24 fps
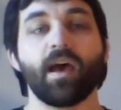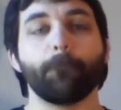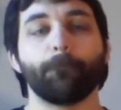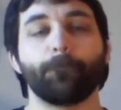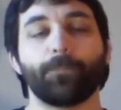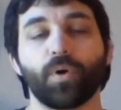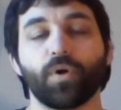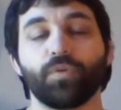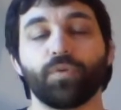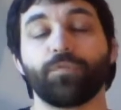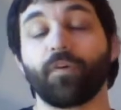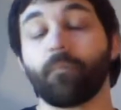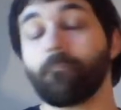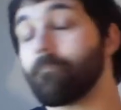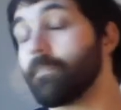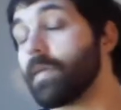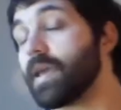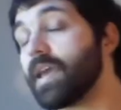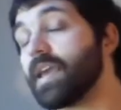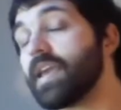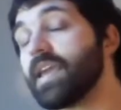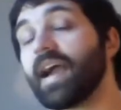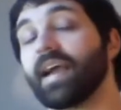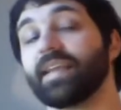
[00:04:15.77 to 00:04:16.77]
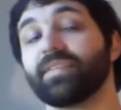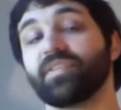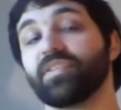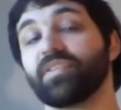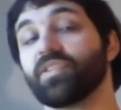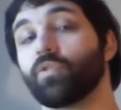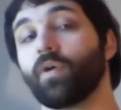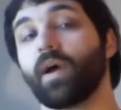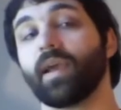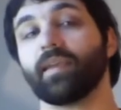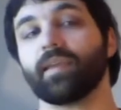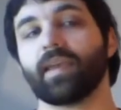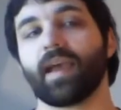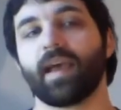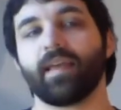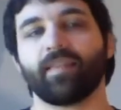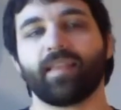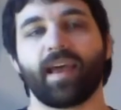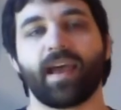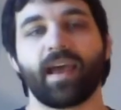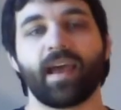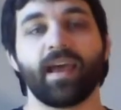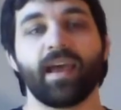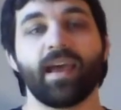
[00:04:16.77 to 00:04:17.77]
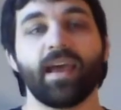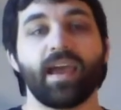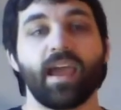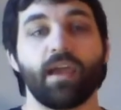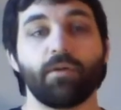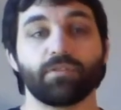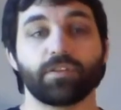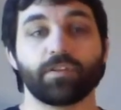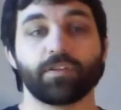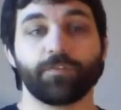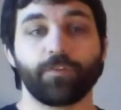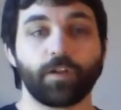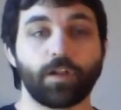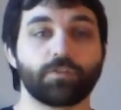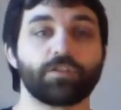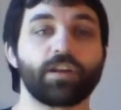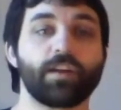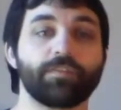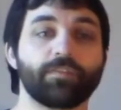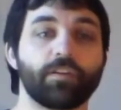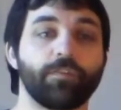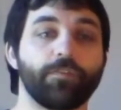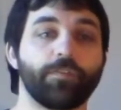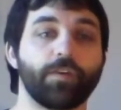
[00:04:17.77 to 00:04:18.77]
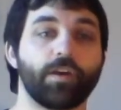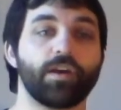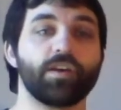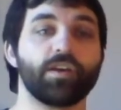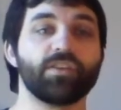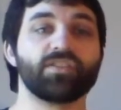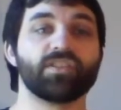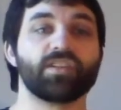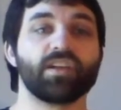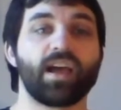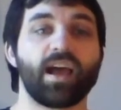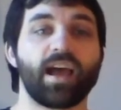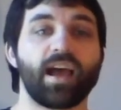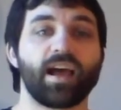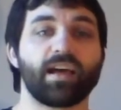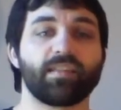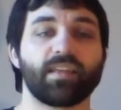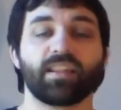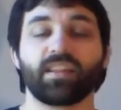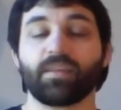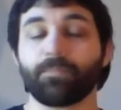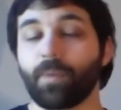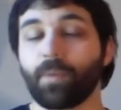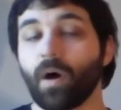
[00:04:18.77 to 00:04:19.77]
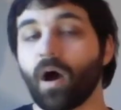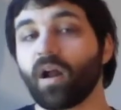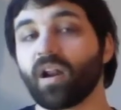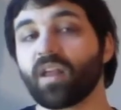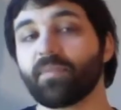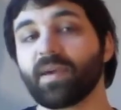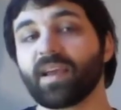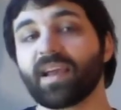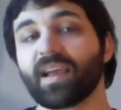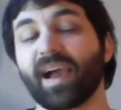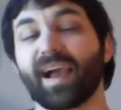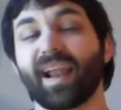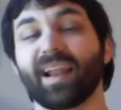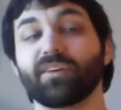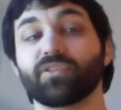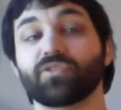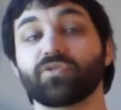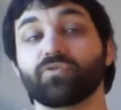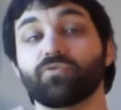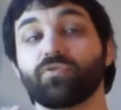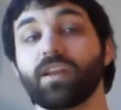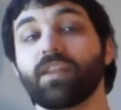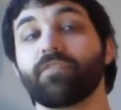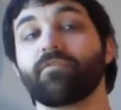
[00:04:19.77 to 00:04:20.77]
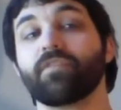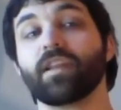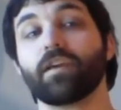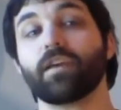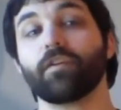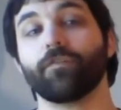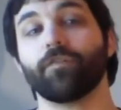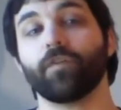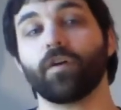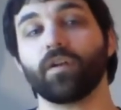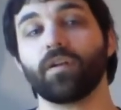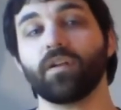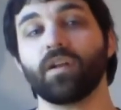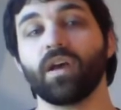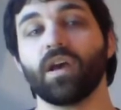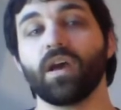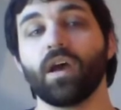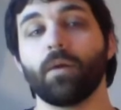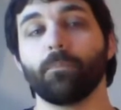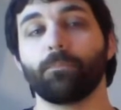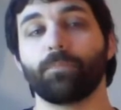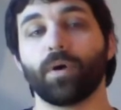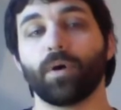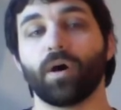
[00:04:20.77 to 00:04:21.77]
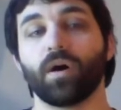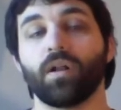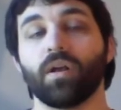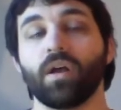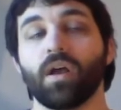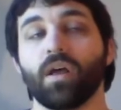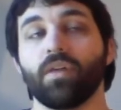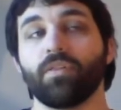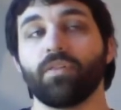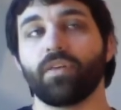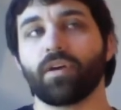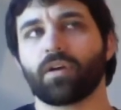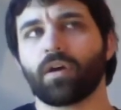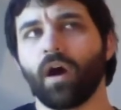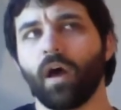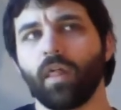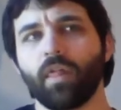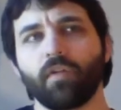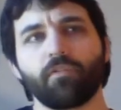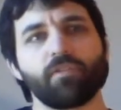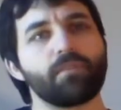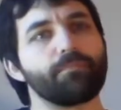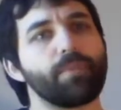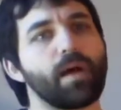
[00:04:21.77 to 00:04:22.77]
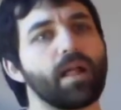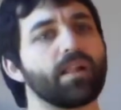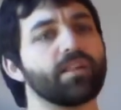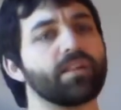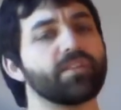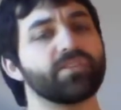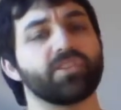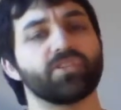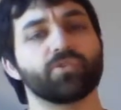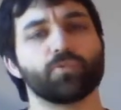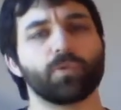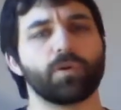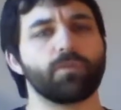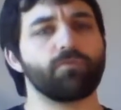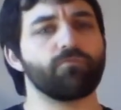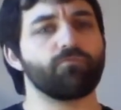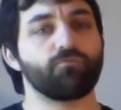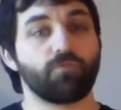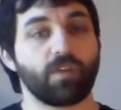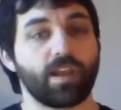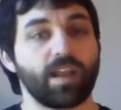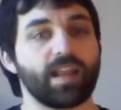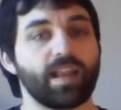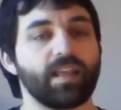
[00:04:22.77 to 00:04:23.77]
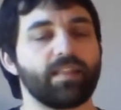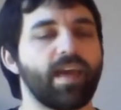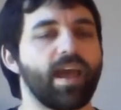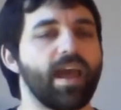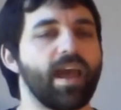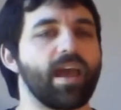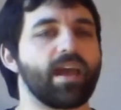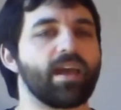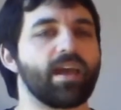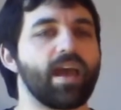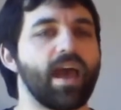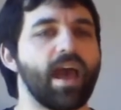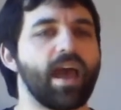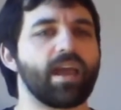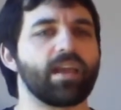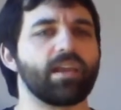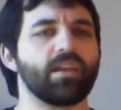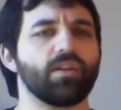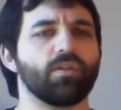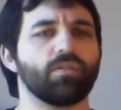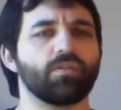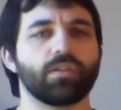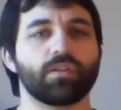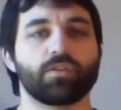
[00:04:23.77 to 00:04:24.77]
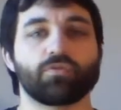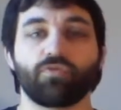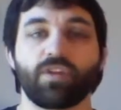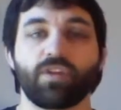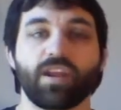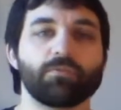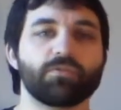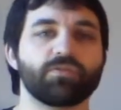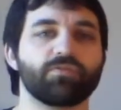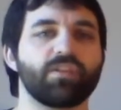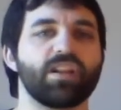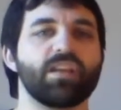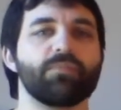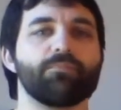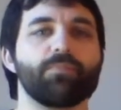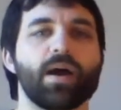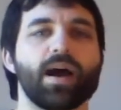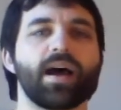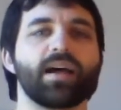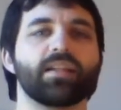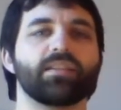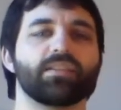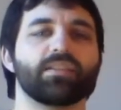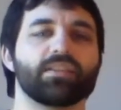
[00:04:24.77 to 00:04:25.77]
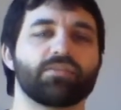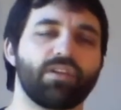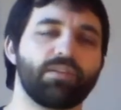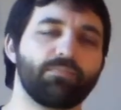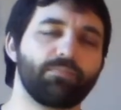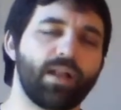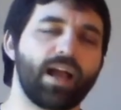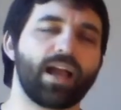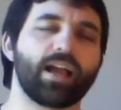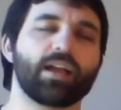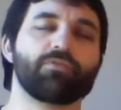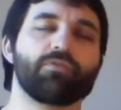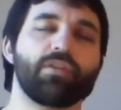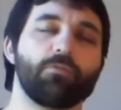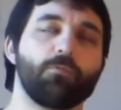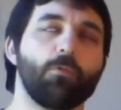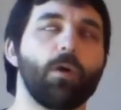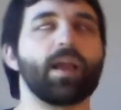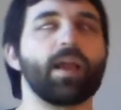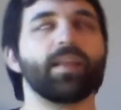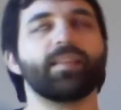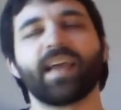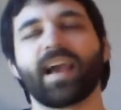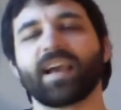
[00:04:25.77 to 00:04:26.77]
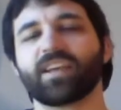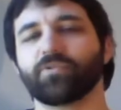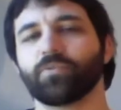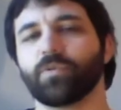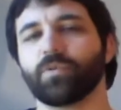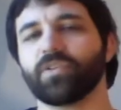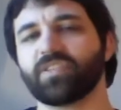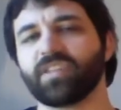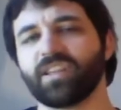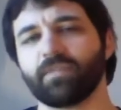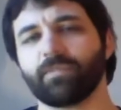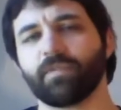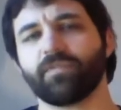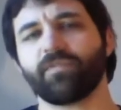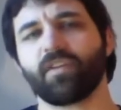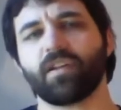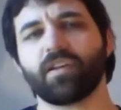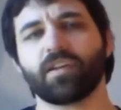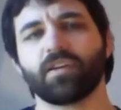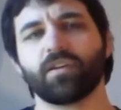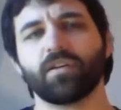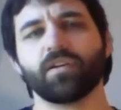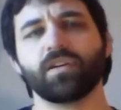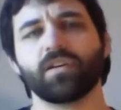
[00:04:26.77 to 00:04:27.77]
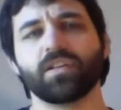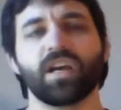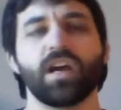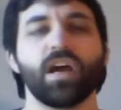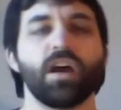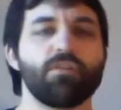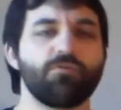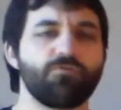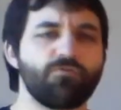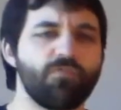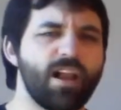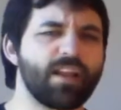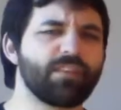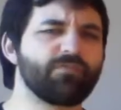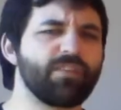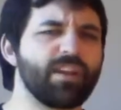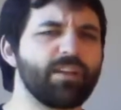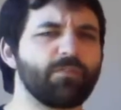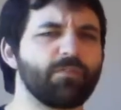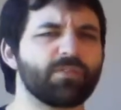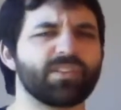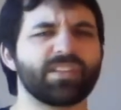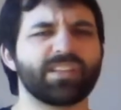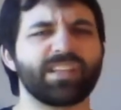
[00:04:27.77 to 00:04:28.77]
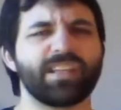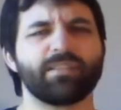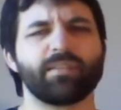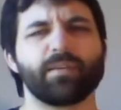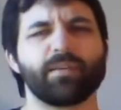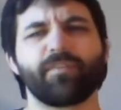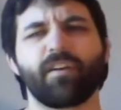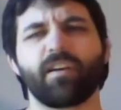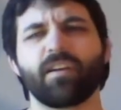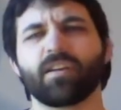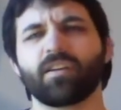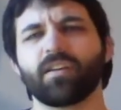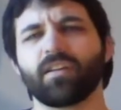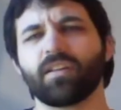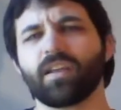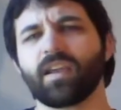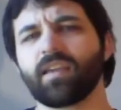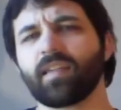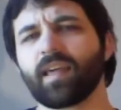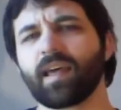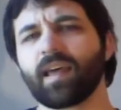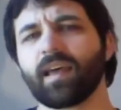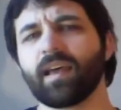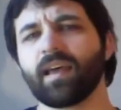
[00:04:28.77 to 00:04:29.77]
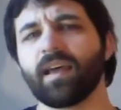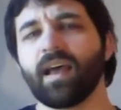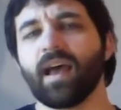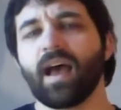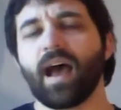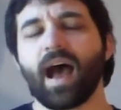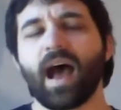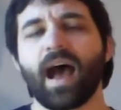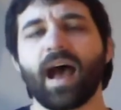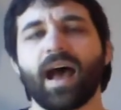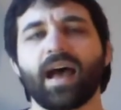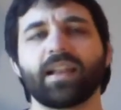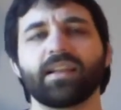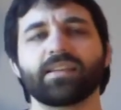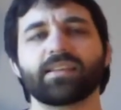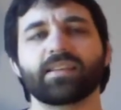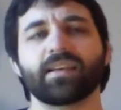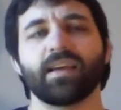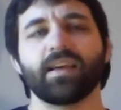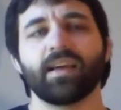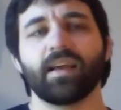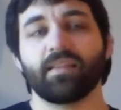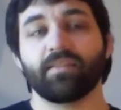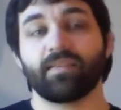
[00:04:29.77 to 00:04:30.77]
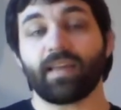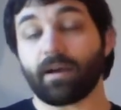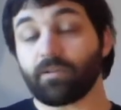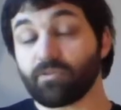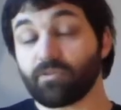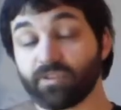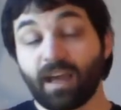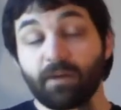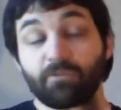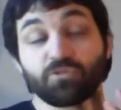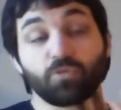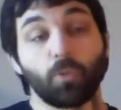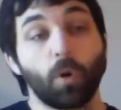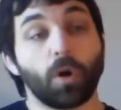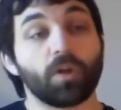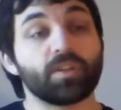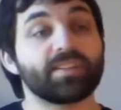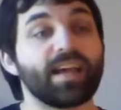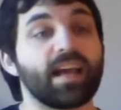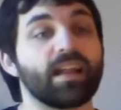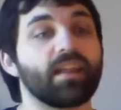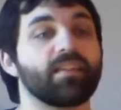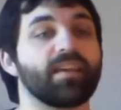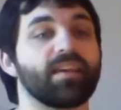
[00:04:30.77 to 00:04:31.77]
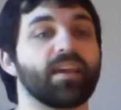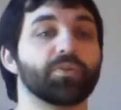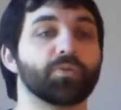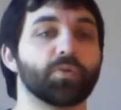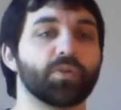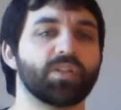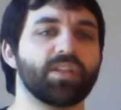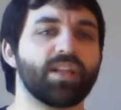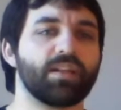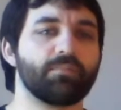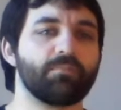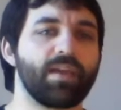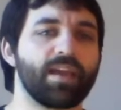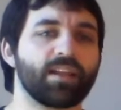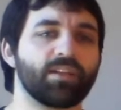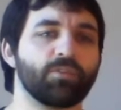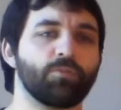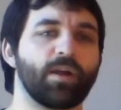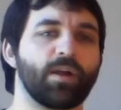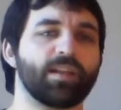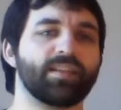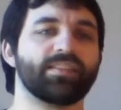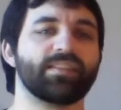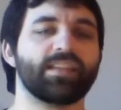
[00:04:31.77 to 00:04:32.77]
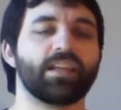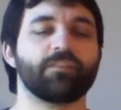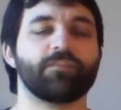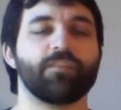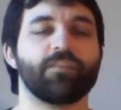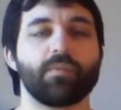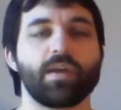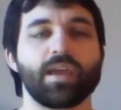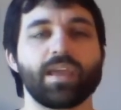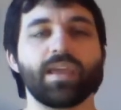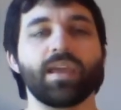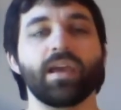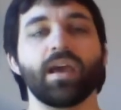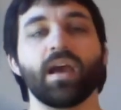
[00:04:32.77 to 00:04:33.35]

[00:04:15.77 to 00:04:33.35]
But for me, it didn't quite get there. It was fun draft at first. I think the party mechanic was really fun, but the colour imbalances were really there. You know, the green was really bad. The green-black, green-white decks weren't seen to be very good. Red-green wasn't seen to be very good either. And that was one side of things which didn't make it quite stick for me.